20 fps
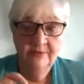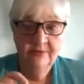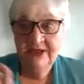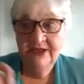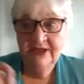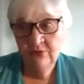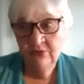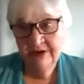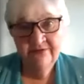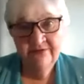
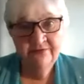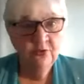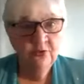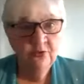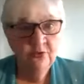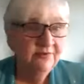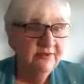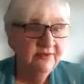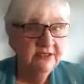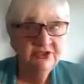I'll be
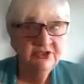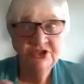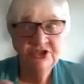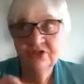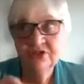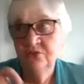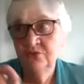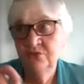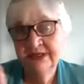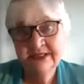grateful when the
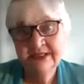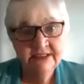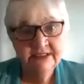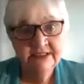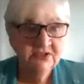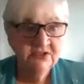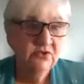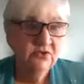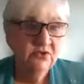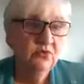children get
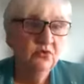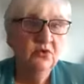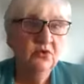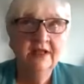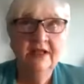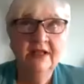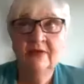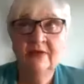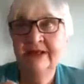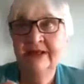to
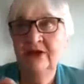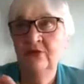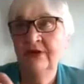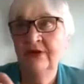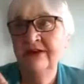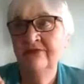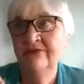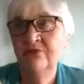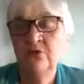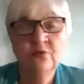school. I'll be
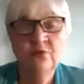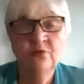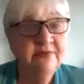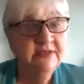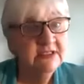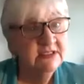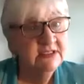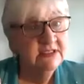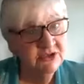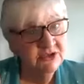grateful when
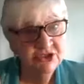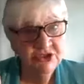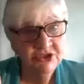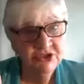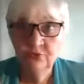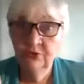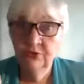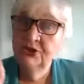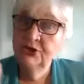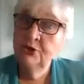the
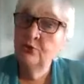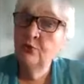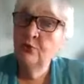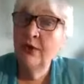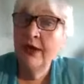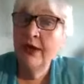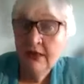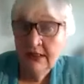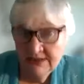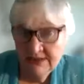children do
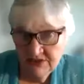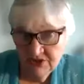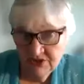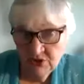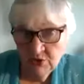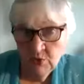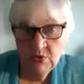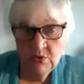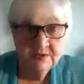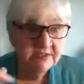well in
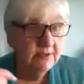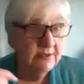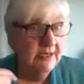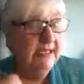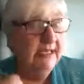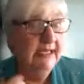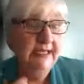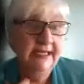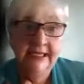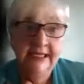school so I
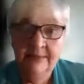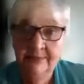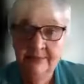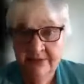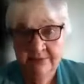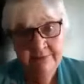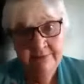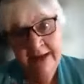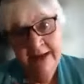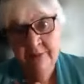can keep
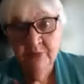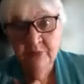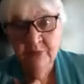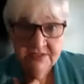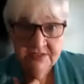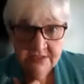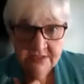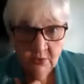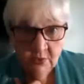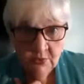up my
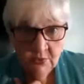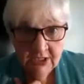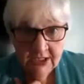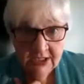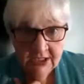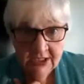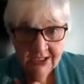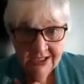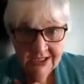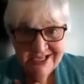
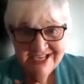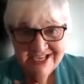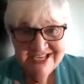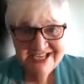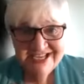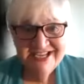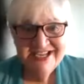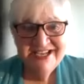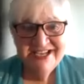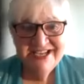persona
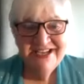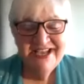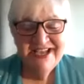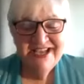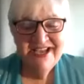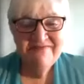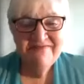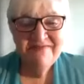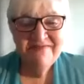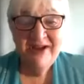
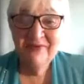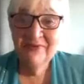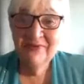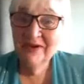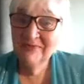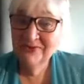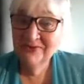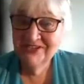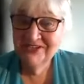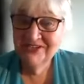and my
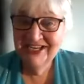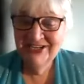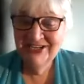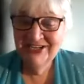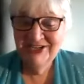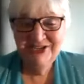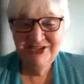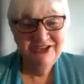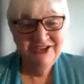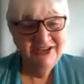
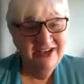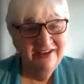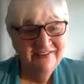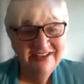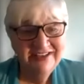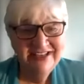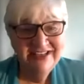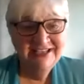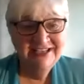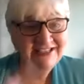reputation
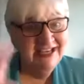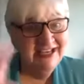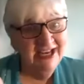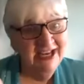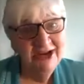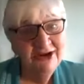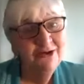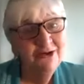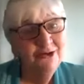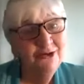as
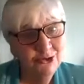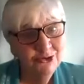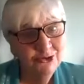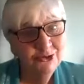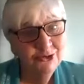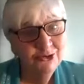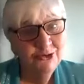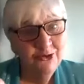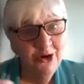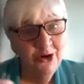a
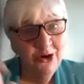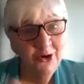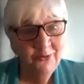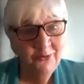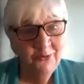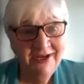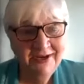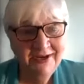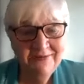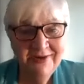good or all
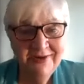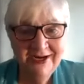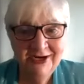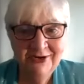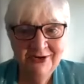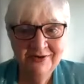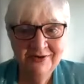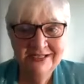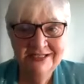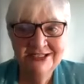right
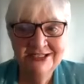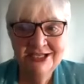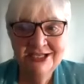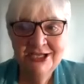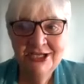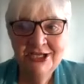parent.